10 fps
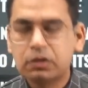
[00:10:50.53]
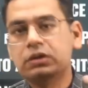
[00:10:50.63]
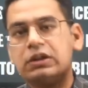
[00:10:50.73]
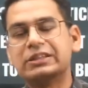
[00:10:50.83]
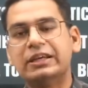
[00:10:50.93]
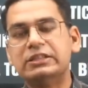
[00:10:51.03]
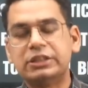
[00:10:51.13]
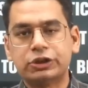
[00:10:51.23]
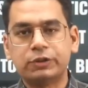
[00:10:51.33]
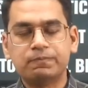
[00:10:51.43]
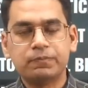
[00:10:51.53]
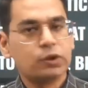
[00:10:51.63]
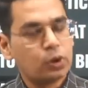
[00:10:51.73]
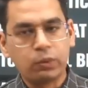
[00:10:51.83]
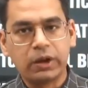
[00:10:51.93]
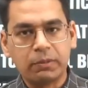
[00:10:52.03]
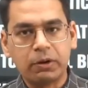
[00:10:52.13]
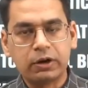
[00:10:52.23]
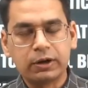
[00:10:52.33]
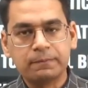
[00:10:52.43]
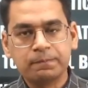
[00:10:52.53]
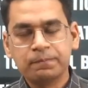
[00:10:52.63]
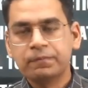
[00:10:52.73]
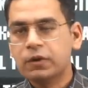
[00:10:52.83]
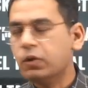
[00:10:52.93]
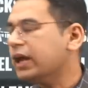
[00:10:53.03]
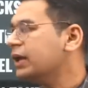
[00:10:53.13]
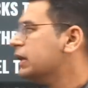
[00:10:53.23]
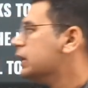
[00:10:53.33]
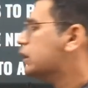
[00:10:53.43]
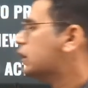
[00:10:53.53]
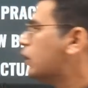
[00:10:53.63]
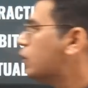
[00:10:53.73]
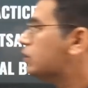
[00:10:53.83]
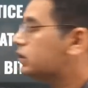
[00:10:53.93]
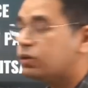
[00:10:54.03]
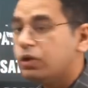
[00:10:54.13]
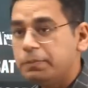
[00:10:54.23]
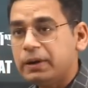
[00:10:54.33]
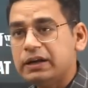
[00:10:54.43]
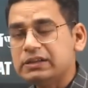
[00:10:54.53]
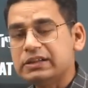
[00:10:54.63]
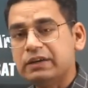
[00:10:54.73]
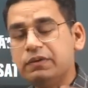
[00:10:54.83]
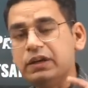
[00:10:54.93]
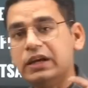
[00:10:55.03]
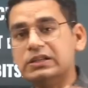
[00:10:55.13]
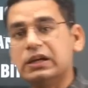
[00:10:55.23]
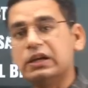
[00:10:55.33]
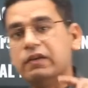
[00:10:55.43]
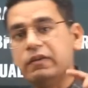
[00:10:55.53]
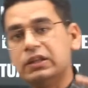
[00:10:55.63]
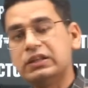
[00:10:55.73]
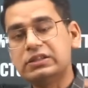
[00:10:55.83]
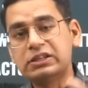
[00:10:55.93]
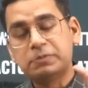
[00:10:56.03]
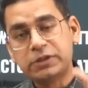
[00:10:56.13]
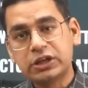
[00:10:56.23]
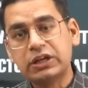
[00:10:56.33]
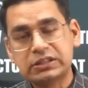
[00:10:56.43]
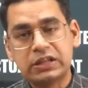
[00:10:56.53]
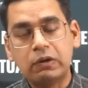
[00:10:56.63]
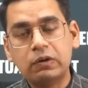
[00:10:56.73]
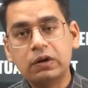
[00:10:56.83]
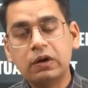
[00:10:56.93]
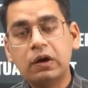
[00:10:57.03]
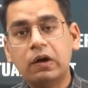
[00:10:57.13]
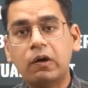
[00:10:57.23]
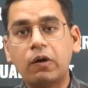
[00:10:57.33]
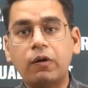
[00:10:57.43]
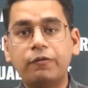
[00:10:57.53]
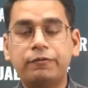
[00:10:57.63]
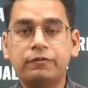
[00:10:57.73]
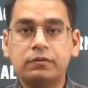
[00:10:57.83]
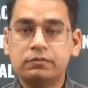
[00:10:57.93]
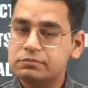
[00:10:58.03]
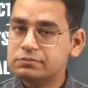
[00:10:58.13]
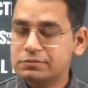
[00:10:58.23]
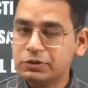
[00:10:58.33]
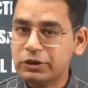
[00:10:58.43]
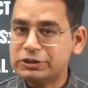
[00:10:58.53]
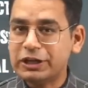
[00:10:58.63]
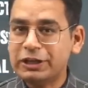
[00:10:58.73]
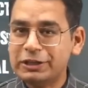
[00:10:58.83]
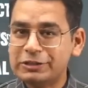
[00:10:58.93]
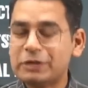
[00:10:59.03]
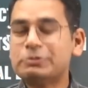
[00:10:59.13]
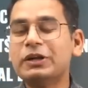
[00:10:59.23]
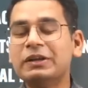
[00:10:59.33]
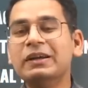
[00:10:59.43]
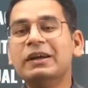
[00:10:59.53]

the second session. Don't worry about it. Okay, now the good part is that we guys are giving this a special discount of, you can check in the description,